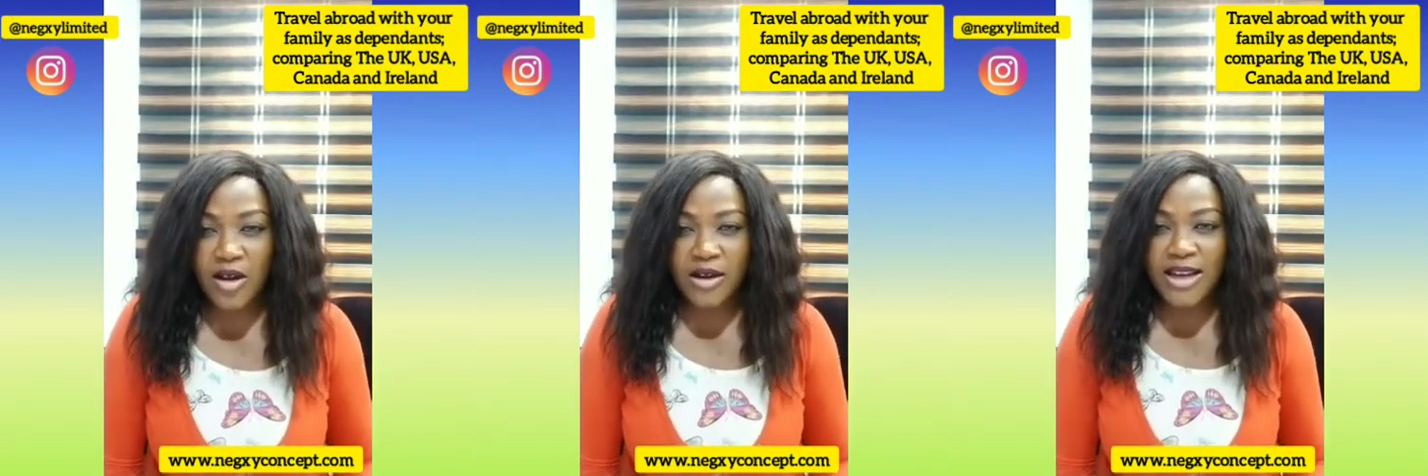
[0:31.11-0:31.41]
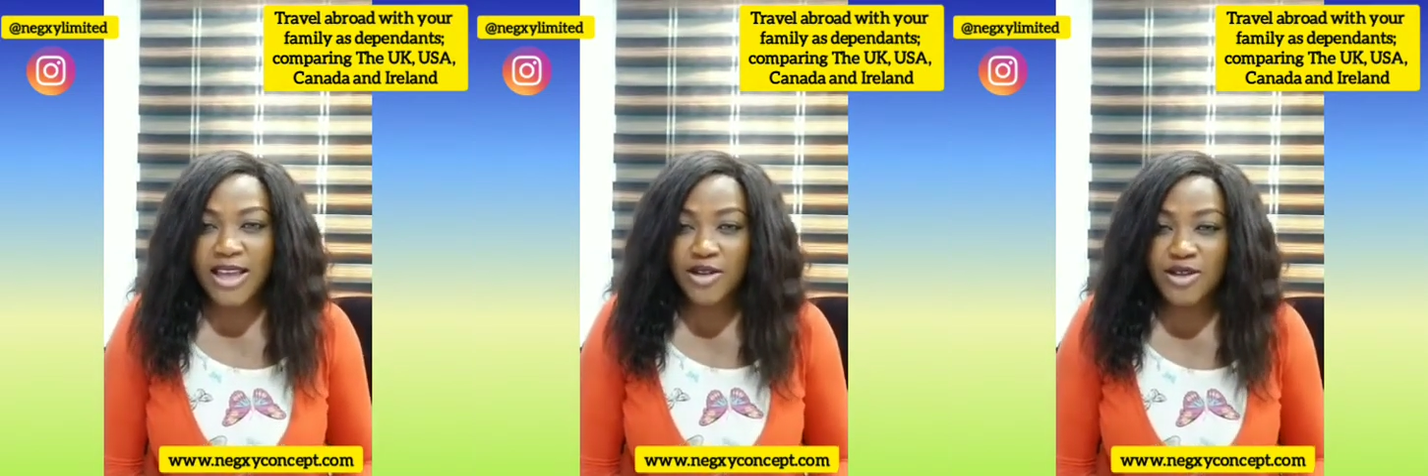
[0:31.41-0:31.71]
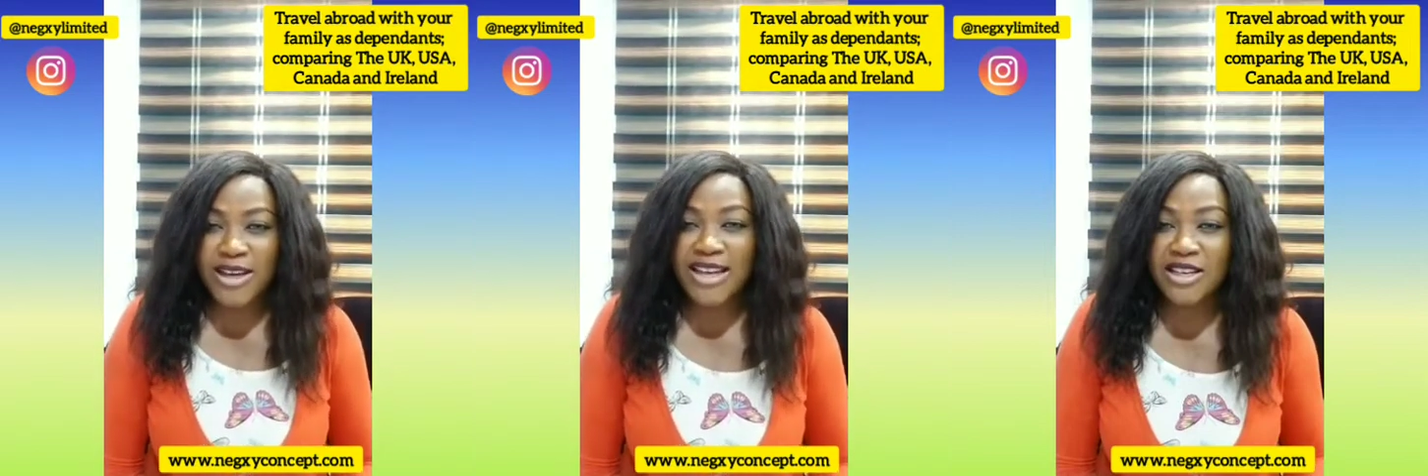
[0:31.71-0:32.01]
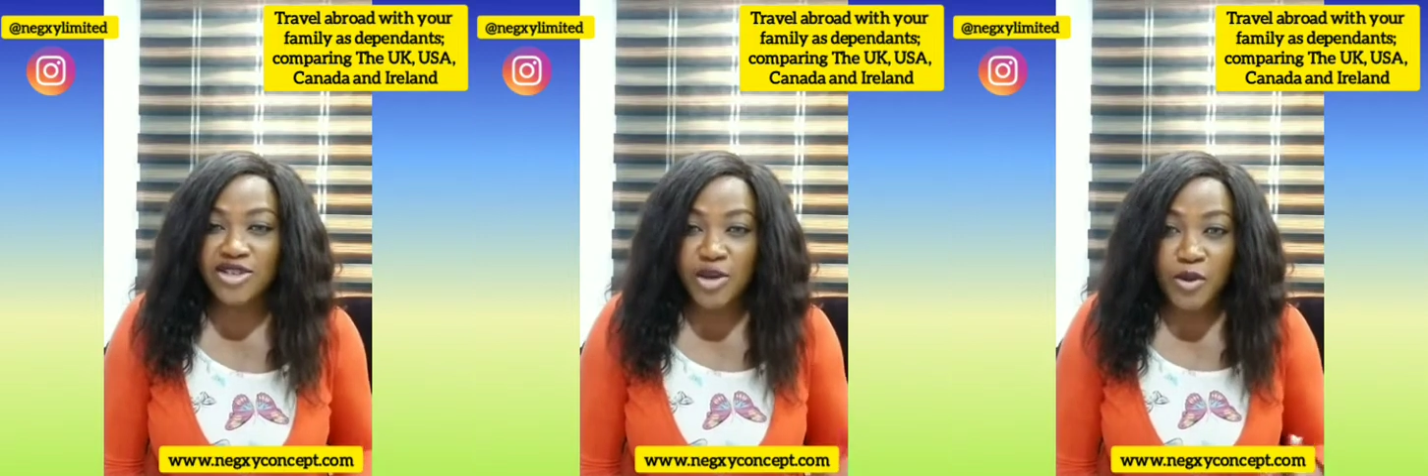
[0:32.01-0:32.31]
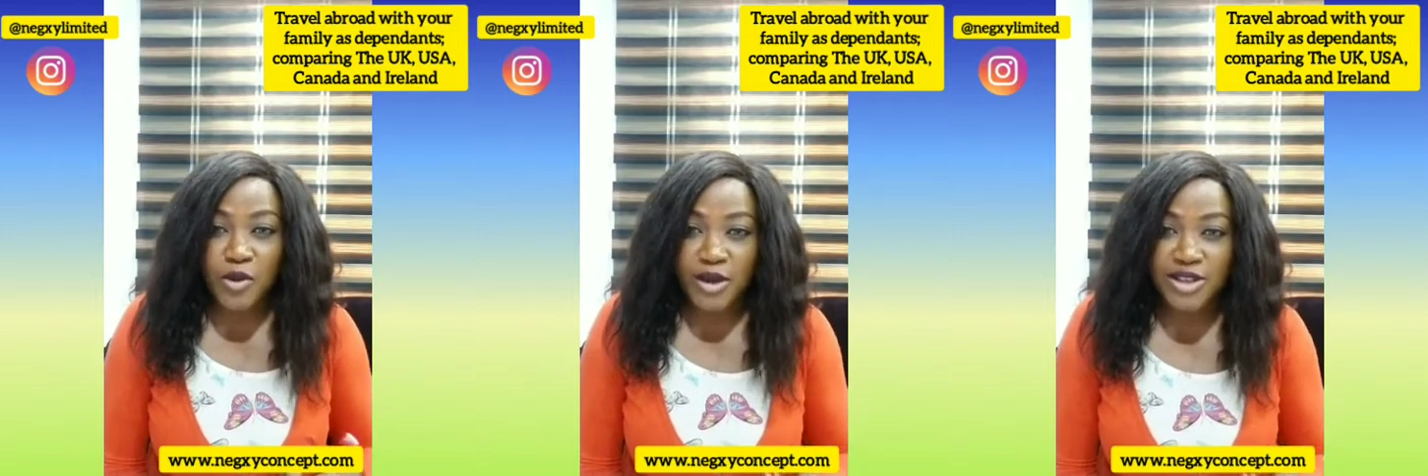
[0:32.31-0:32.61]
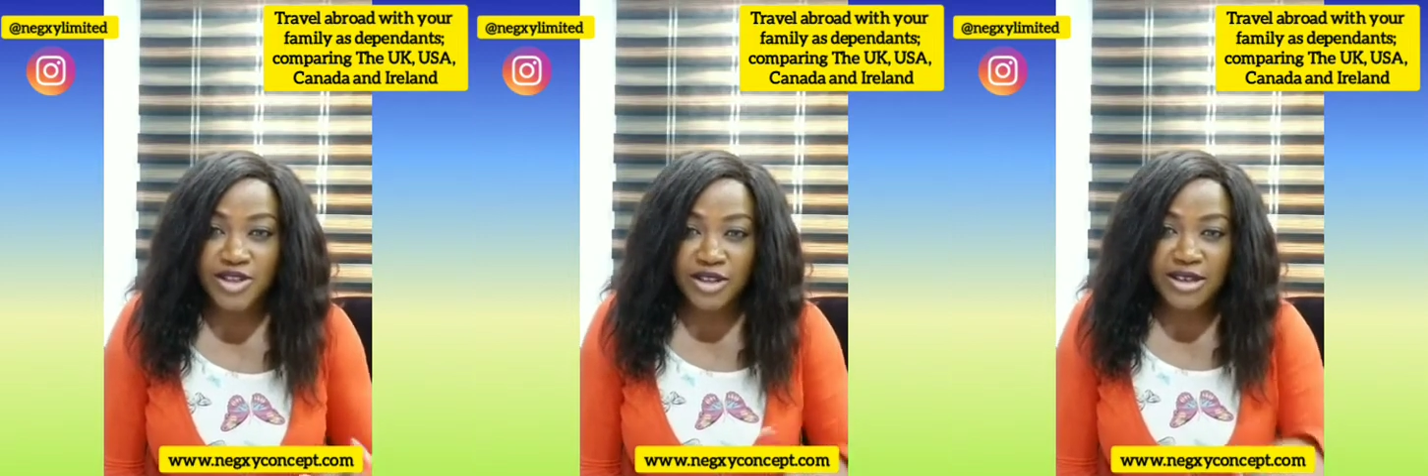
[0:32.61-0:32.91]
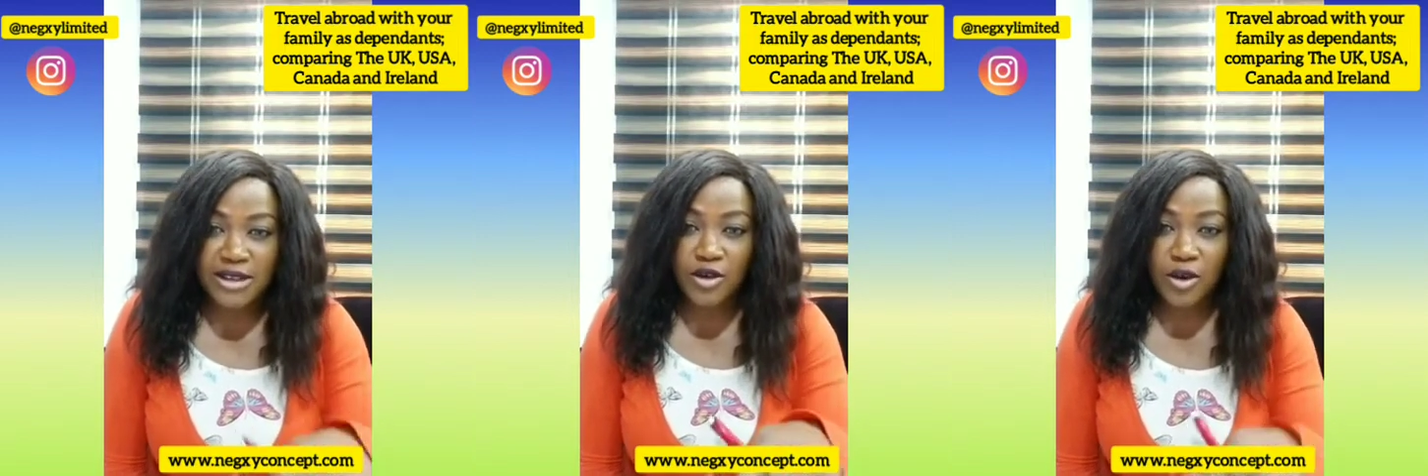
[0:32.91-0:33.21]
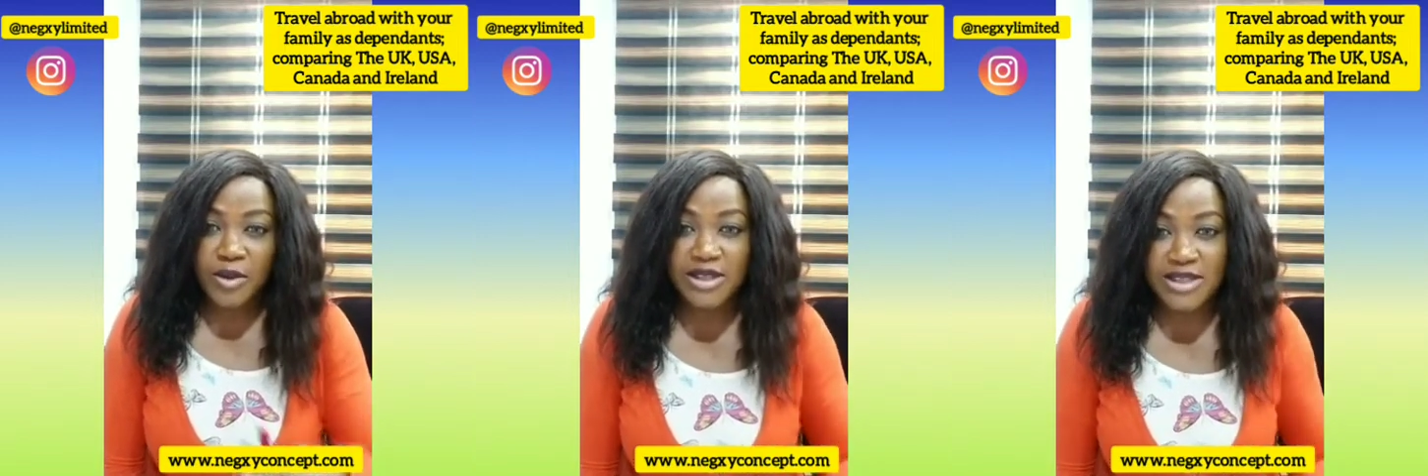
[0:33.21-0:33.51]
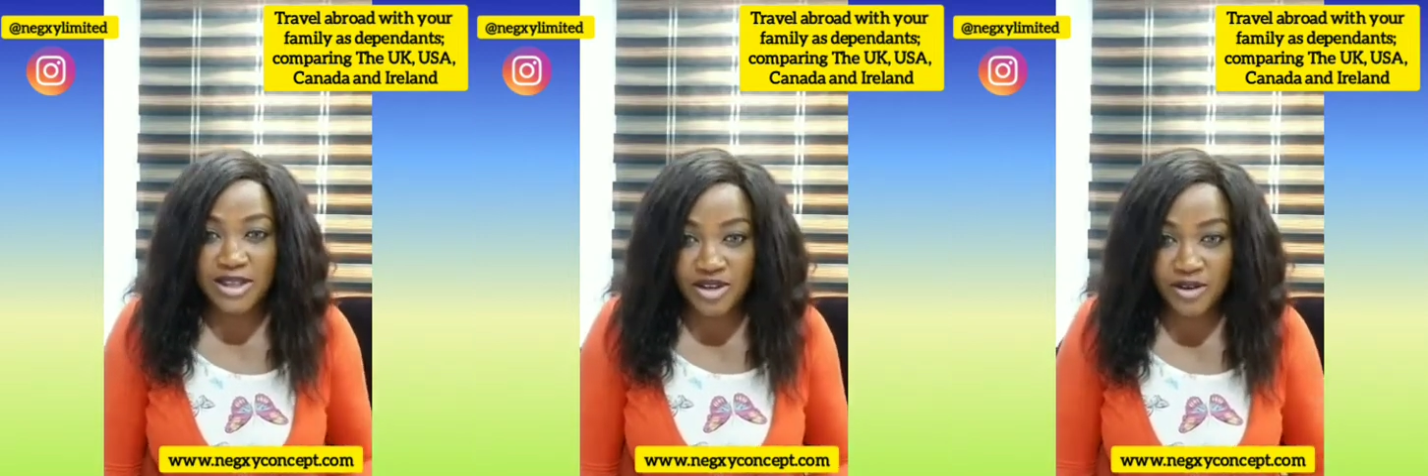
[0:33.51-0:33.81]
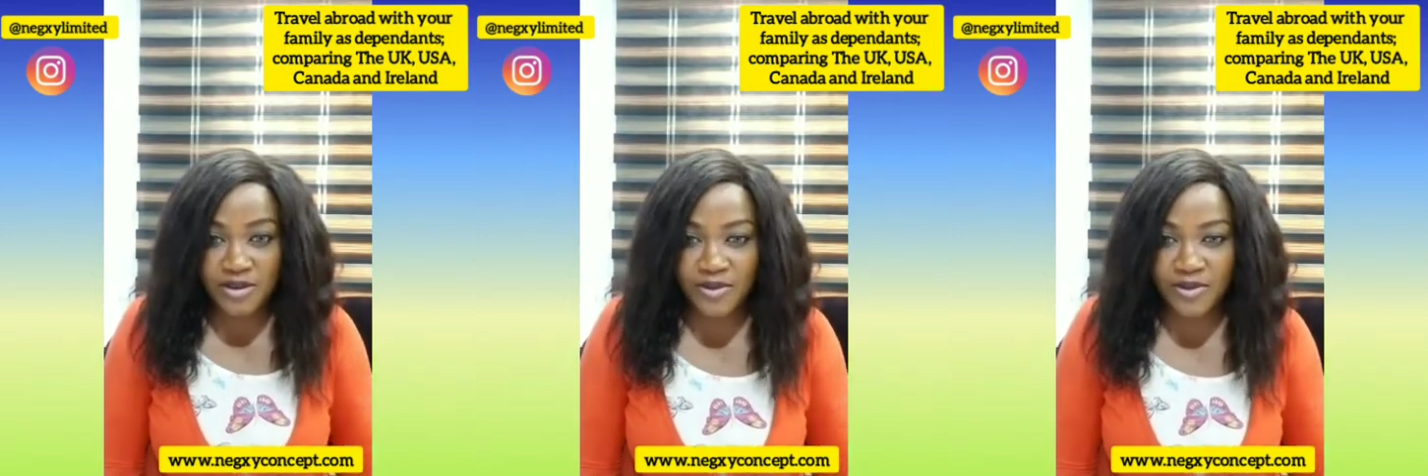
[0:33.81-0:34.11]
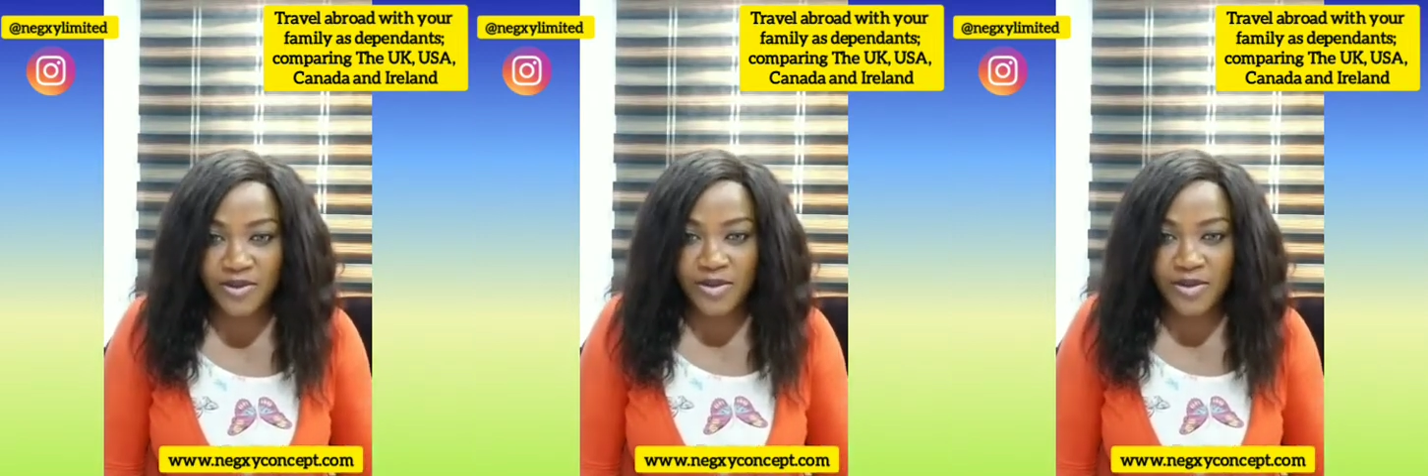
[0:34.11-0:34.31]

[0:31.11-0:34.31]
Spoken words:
I would like you to kindly drop your question in the comment section,